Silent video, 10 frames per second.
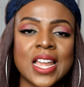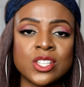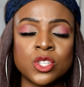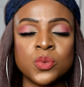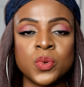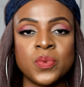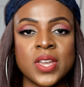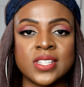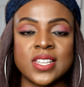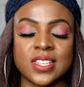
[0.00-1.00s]
like to do a
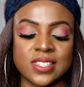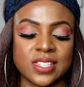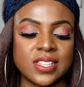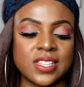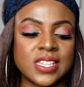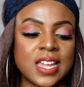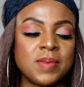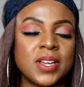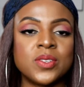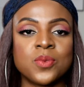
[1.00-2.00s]
wear test the time
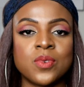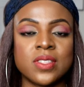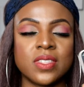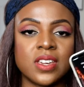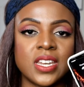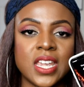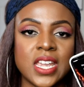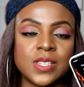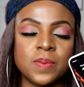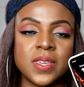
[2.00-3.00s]
now is 1:38
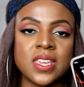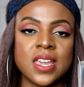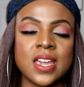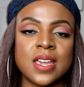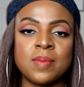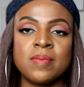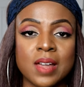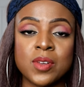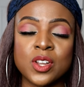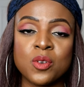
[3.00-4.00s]
p.m. I'm
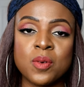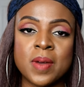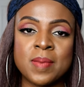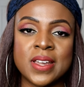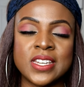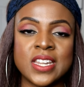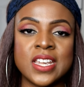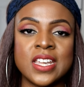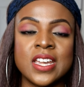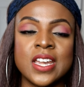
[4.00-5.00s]
gonna go about my
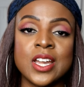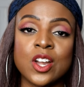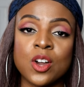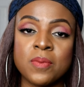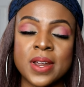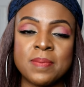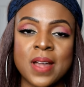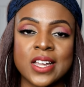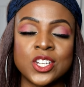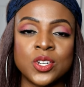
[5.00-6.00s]
day come right
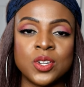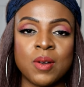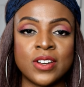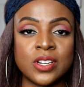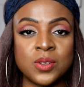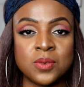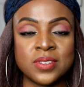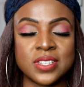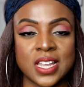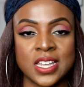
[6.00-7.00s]
back, show you how it
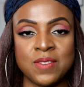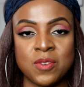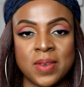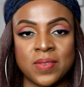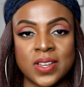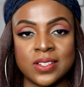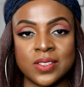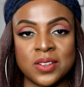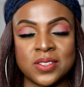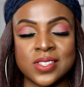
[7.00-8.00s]
looks and give you my final
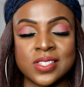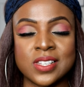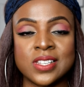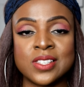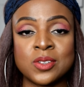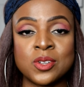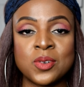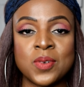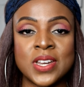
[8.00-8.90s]
thoughts. So don't go